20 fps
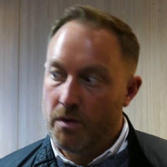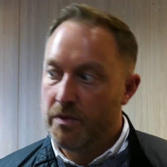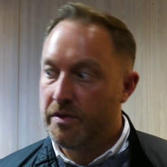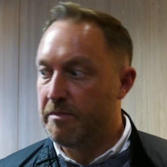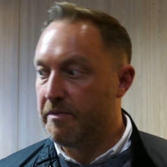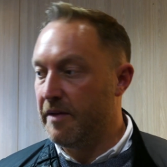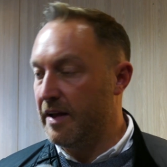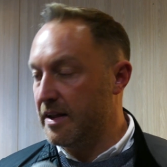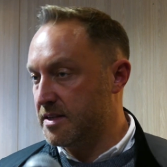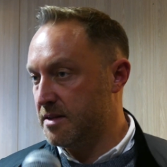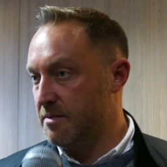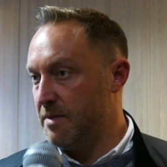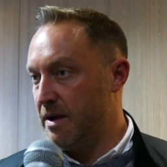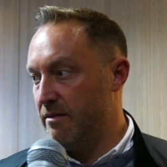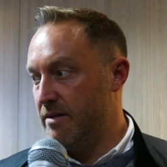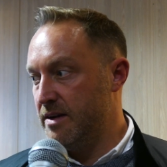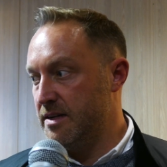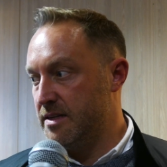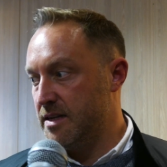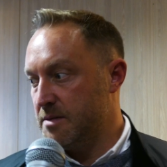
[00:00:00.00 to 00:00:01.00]
Well, the fact of the
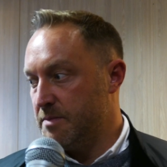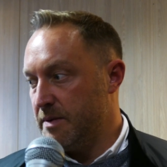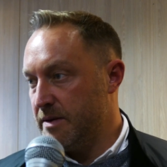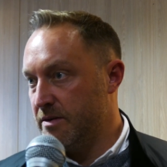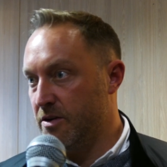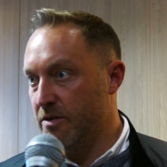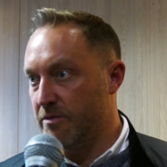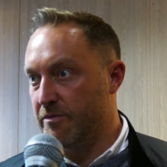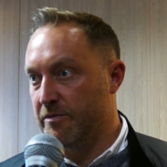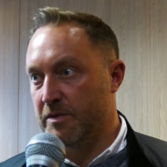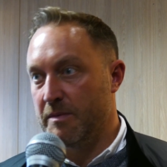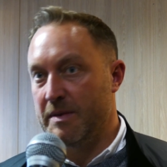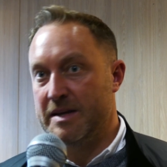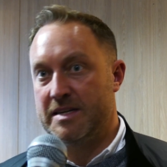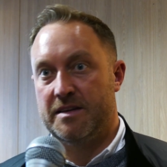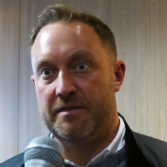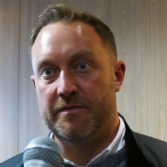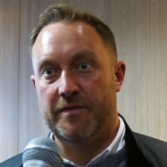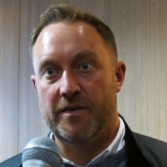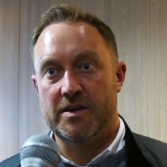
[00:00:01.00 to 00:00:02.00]
matter is there's been good
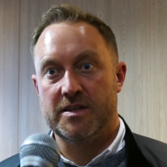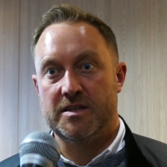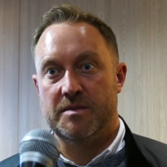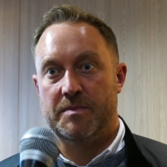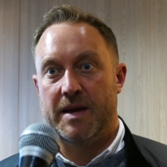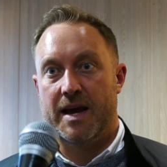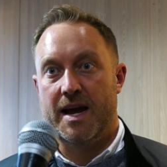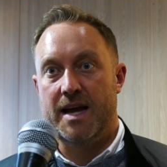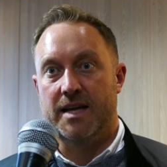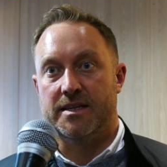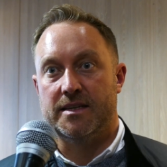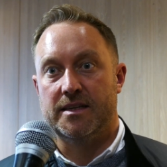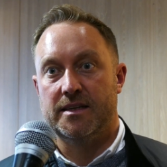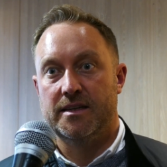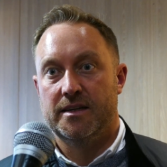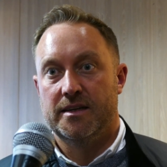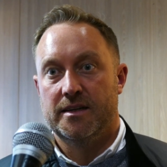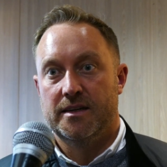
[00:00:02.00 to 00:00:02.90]
domestic fights to be had.